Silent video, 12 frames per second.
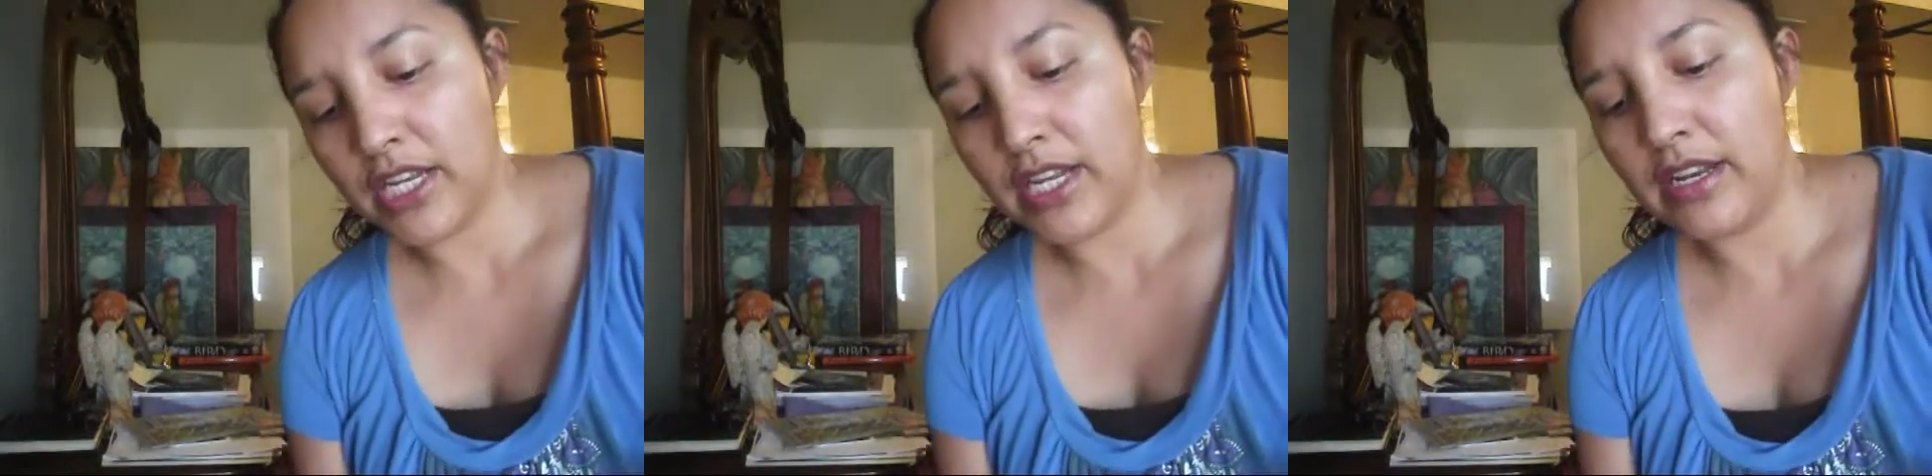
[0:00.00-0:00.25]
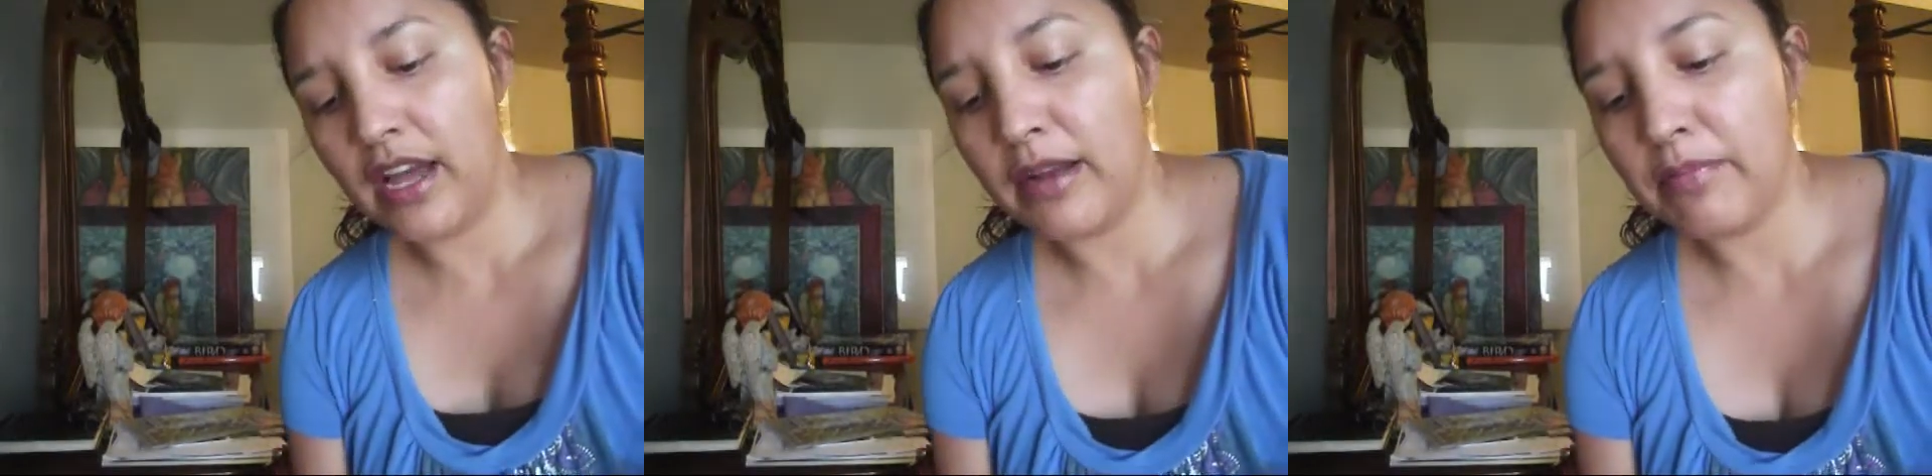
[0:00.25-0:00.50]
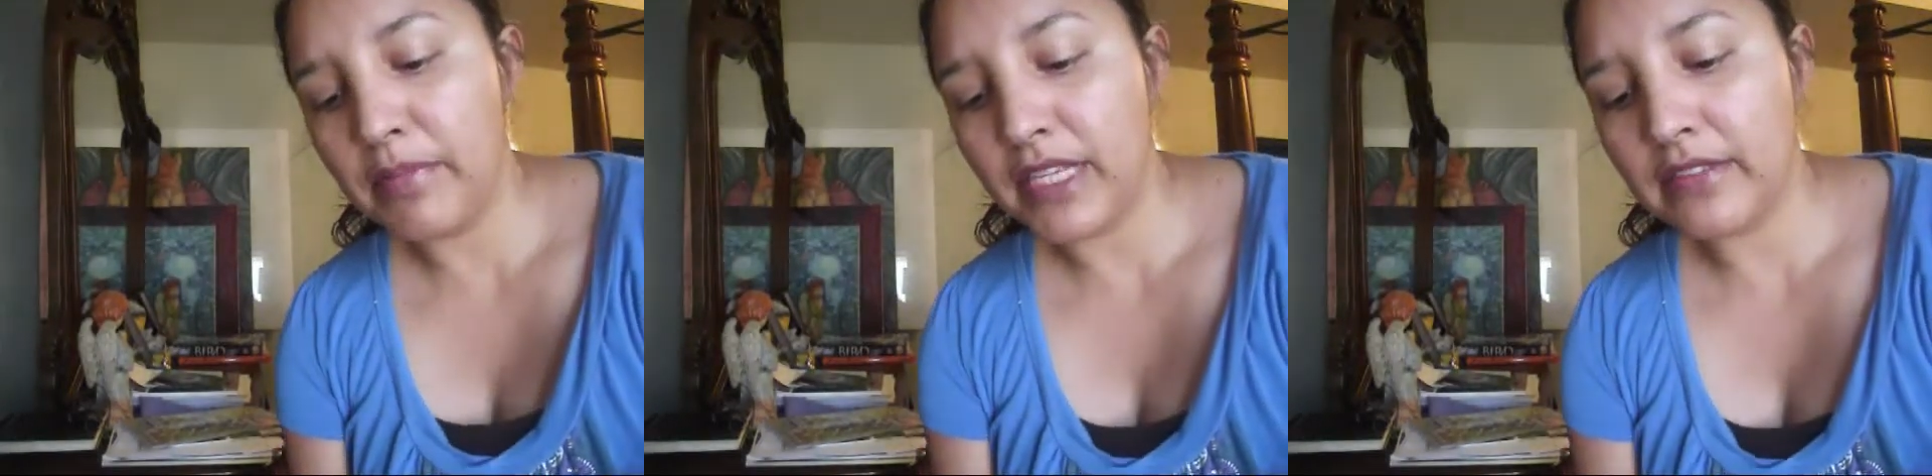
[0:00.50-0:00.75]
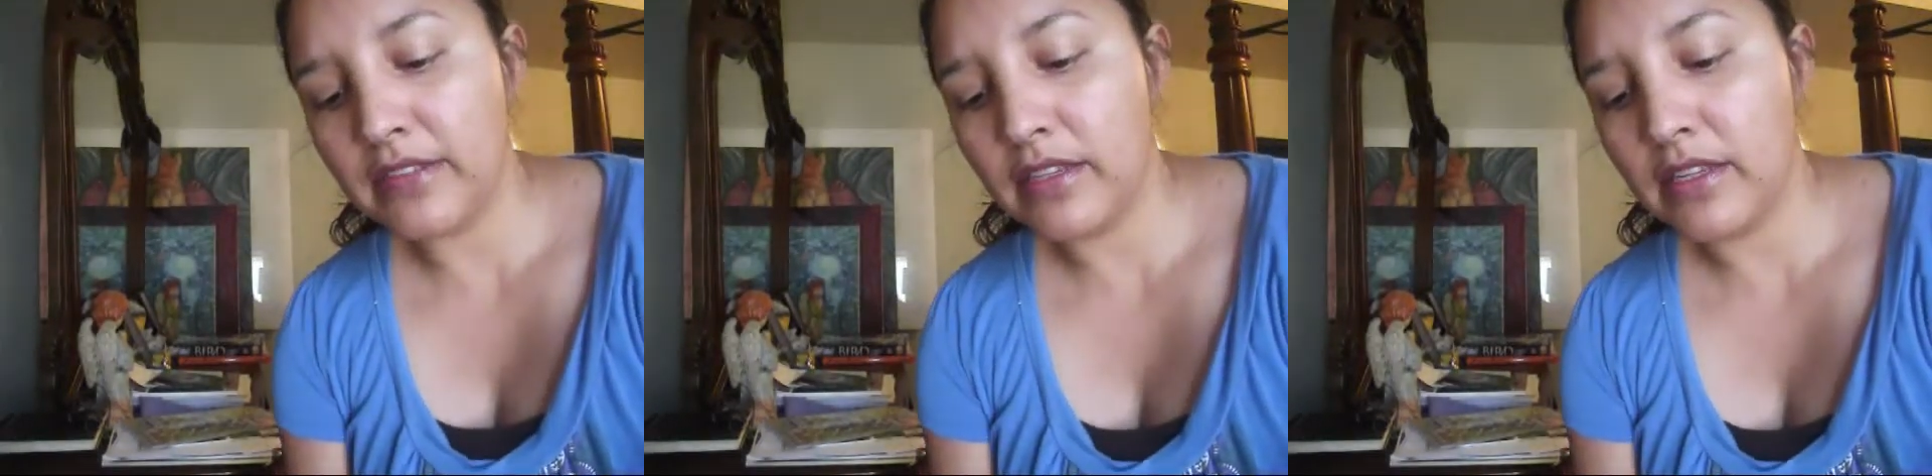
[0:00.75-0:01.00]
and not
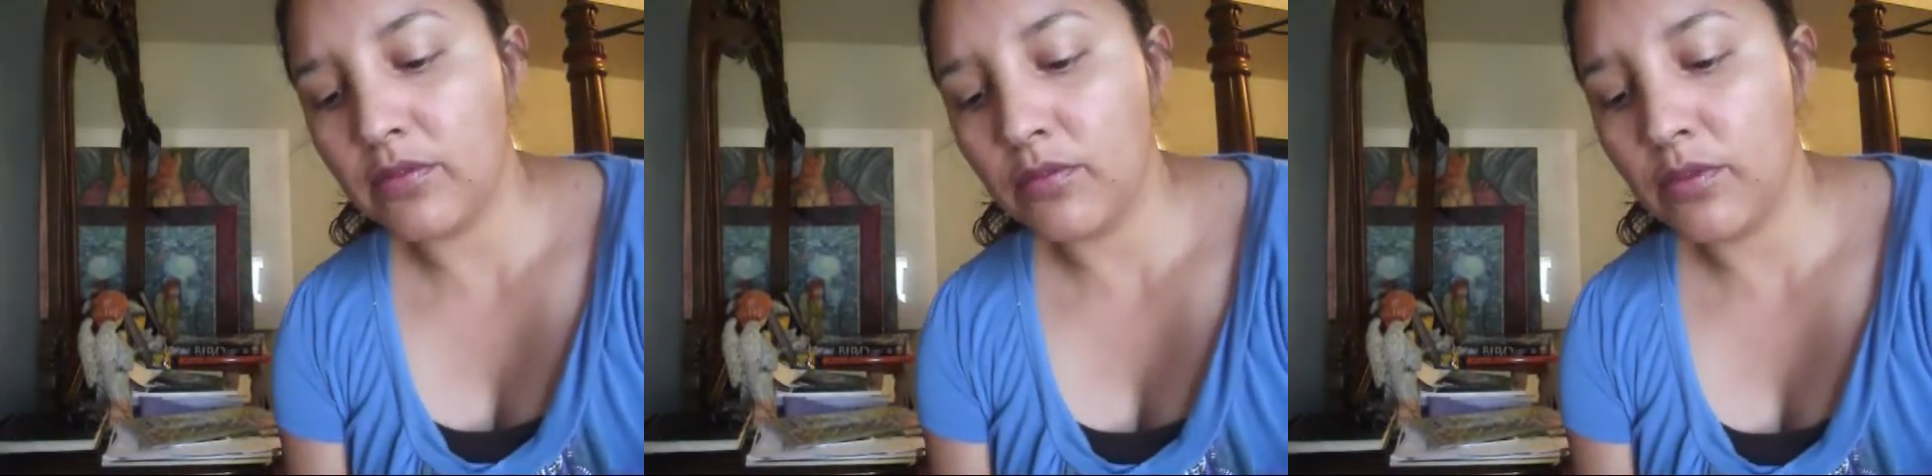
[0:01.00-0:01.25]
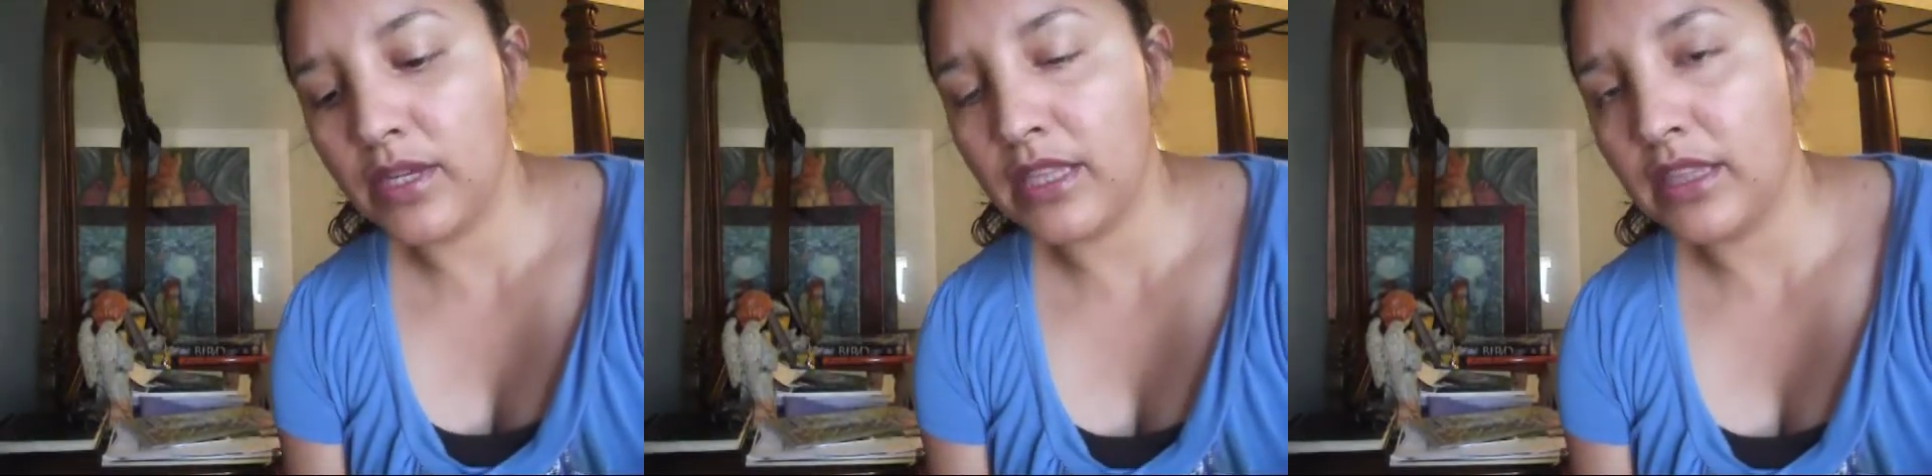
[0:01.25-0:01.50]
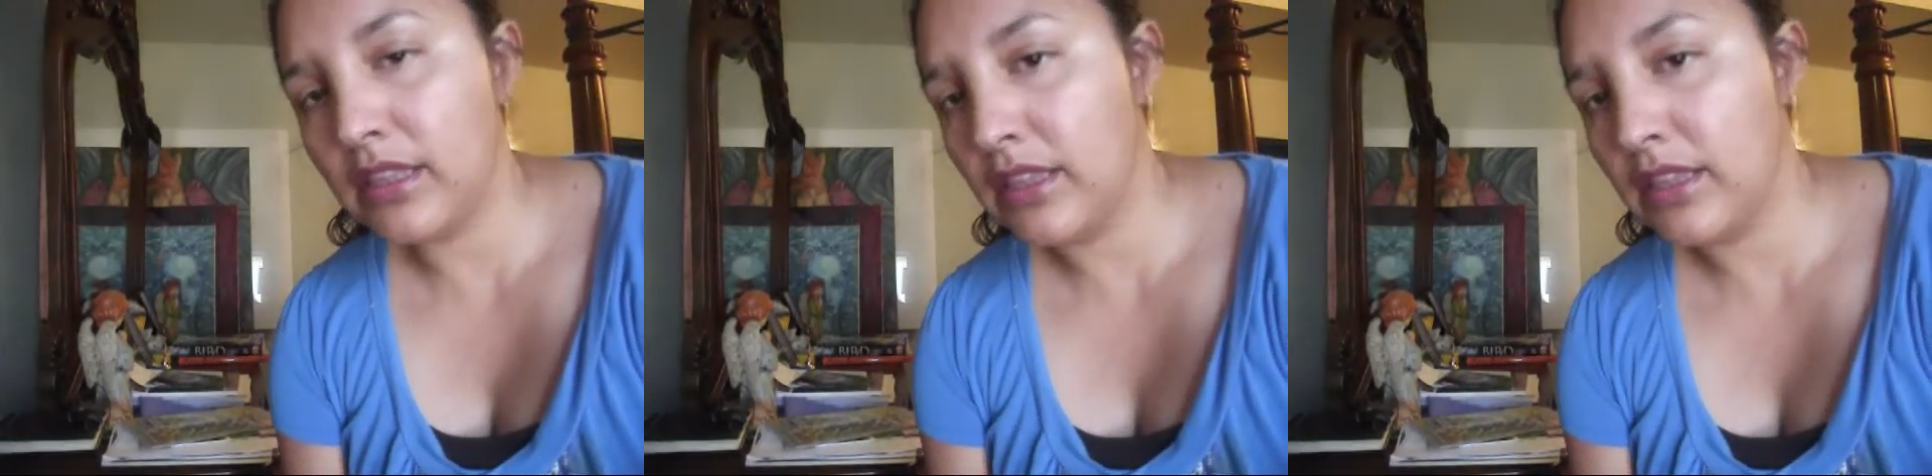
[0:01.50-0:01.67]
mix it with